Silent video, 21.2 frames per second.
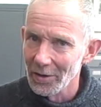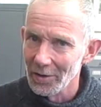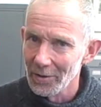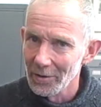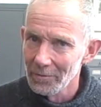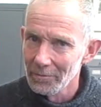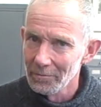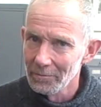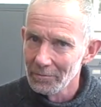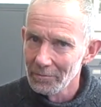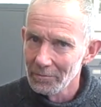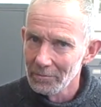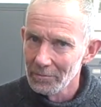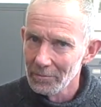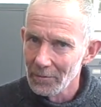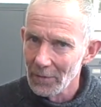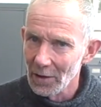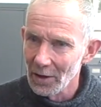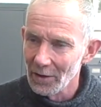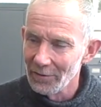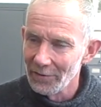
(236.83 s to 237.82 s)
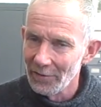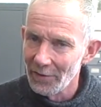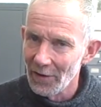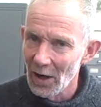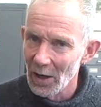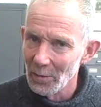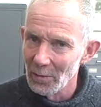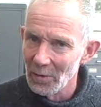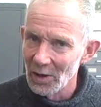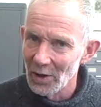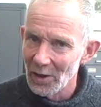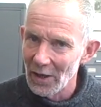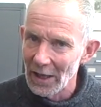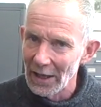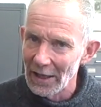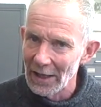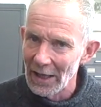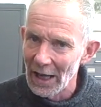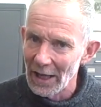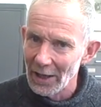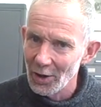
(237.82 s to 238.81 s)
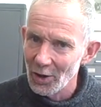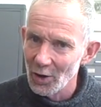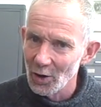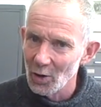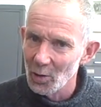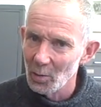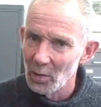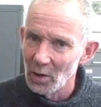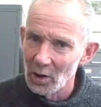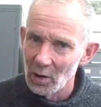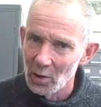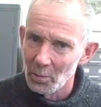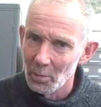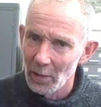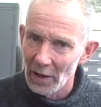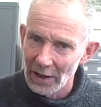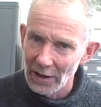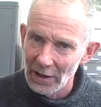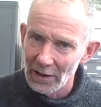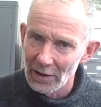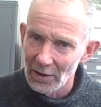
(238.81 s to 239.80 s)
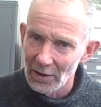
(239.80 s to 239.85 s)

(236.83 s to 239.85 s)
The farmer's getting anxious, but he's biting